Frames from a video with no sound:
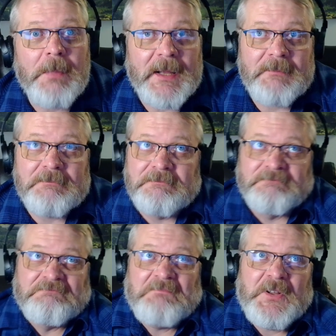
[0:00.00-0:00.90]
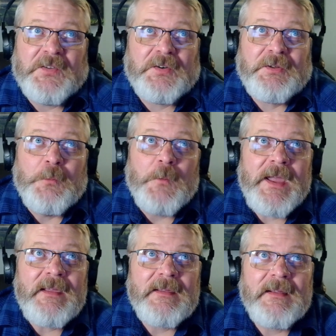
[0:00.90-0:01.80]
But in a certain
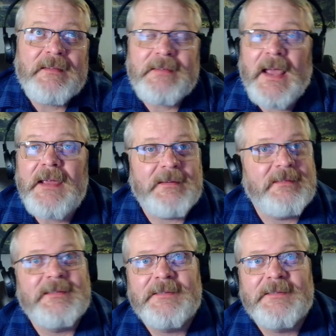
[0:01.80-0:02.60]
way, it is science.